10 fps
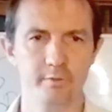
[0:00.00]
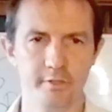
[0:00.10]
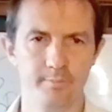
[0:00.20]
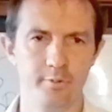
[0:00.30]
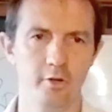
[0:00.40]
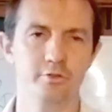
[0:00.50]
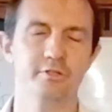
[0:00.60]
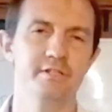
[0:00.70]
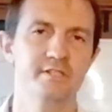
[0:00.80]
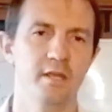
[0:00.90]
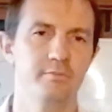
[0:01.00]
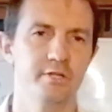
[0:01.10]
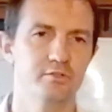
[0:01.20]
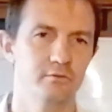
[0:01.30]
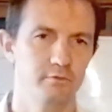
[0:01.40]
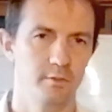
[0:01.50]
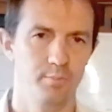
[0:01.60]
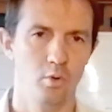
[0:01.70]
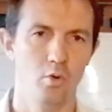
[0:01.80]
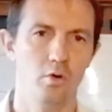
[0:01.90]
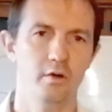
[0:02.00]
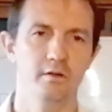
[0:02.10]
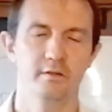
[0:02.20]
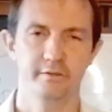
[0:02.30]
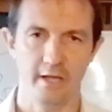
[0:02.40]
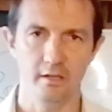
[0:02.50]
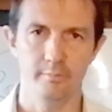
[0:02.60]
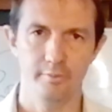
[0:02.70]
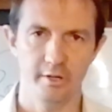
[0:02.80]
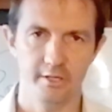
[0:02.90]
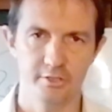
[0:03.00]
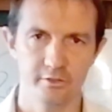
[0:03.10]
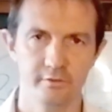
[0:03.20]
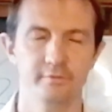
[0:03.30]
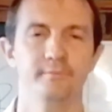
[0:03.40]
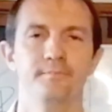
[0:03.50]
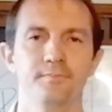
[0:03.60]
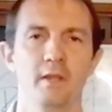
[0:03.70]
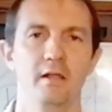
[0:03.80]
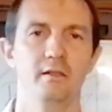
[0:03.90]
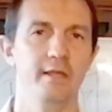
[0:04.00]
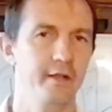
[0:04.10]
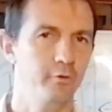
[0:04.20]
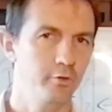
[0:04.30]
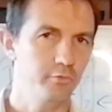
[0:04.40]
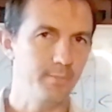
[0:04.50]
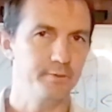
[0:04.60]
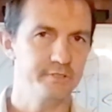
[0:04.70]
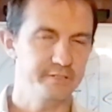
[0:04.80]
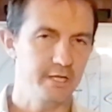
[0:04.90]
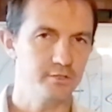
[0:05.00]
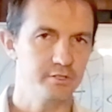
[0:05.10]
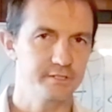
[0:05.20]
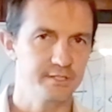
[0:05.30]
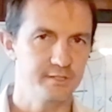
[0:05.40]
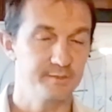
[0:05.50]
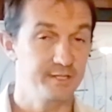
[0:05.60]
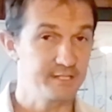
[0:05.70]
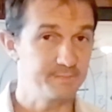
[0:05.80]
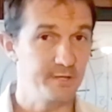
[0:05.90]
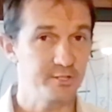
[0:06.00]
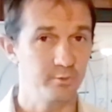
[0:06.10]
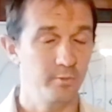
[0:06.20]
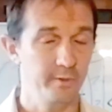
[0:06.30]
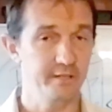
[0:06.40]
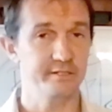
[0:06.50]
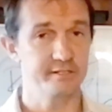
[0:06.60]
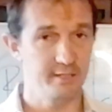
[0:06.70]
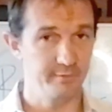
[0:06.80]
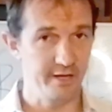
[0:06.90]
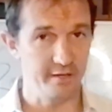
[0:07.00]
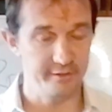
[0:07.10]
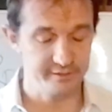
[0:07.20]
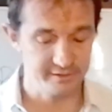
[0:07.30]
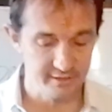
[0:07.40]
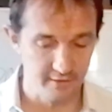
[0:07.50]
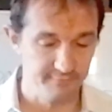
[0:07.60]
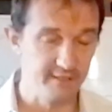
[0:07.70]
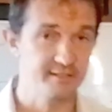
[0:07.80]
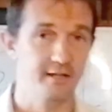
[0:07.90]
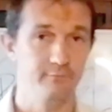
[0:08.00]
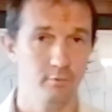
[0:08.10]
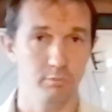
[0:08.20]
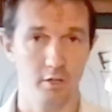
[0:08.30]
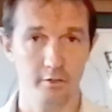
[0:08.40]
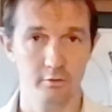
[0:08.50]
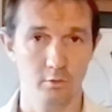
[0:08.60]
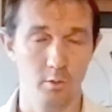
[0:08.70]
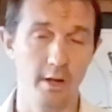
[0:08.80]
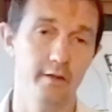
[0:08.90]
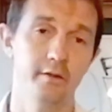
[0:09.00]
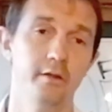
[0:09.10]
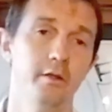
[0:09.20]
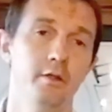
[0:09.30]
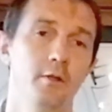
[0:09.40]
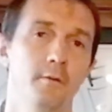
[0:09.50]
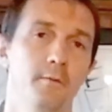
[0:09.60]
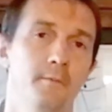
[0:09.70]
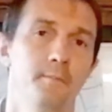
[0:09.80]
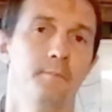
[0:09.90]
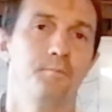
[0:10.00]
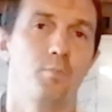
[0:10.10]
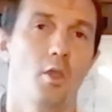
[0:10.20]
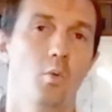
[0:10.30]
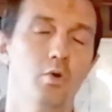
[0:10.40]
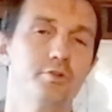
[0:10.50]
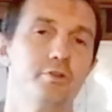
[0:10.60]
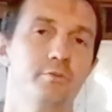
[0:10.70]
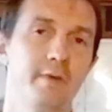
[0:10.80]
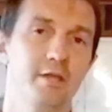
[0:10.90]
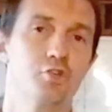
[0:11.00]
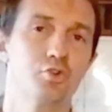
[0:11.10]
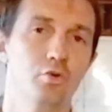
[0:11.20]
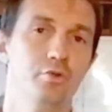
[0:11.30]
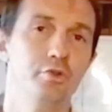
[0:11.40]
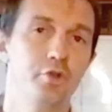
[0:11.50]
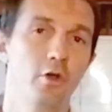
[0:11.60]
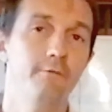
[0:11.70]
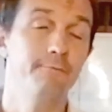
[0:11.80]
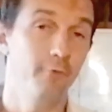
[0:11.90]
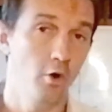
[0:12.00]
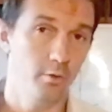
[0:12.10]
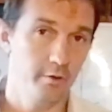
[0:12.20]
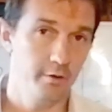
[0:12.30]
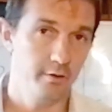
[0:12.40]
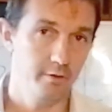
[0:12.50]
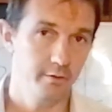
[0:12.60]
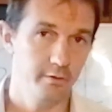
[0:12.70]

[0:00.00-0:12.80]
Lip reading: as we approach these subjects of rapport, calibration, later on representation systems, and especially when we get to submodalities and stuff, that stuff will blow you away. I want you to make sure you go forward